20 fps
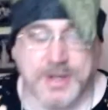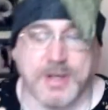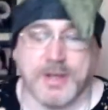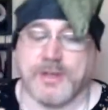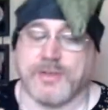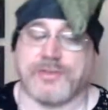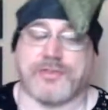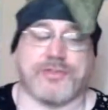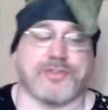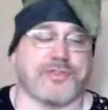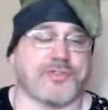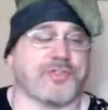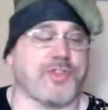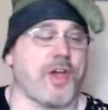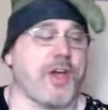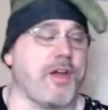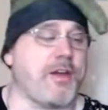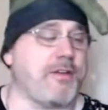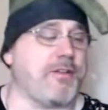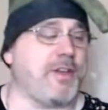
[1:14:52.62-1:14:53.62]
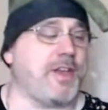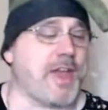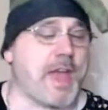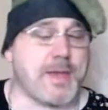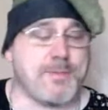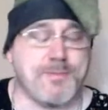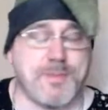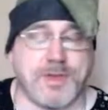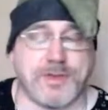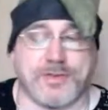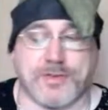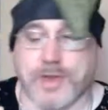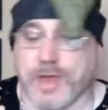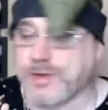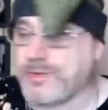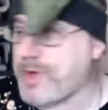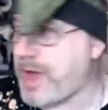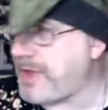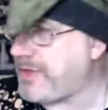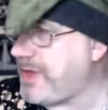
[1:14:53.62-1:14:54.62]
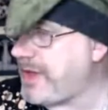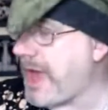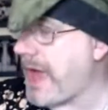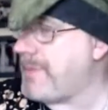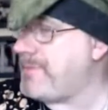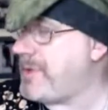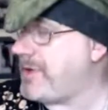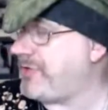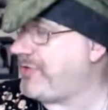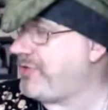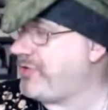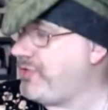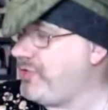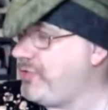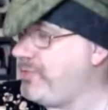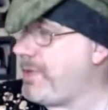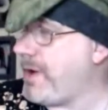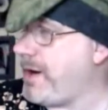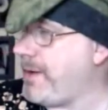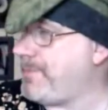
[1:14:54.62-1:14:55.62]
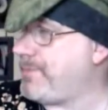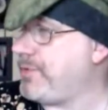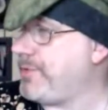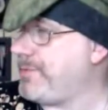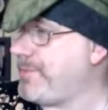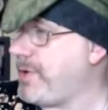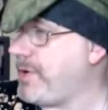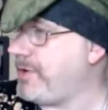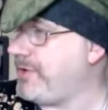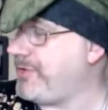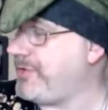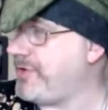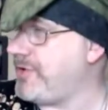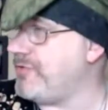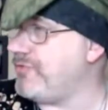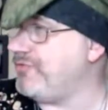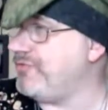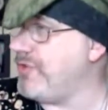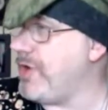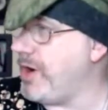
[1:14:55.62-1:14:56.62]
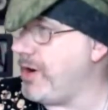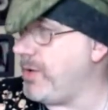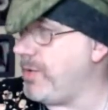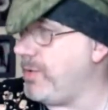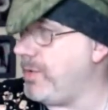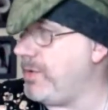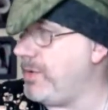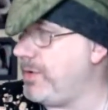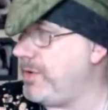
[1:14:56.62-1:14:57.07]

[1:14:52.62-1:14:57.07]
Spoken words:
Sorry, I missed. I think I missed two popcorn parties in a row.